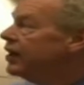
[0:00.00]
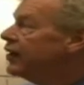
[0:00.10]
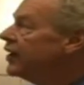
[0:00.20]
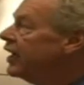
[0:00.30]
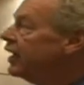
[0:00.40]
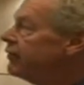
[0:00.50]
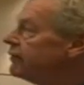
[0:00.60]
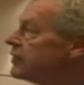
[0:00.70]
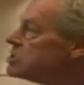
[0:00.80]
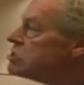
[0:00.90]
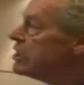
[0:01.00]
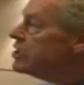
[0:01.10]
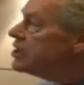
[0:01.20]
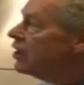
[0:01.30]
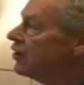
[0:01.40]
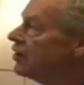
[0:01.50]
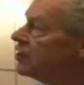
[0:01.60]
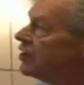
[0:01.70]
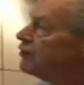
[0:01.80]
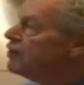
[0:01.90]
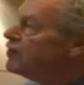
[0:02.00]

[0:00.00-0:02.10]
Okay, so a few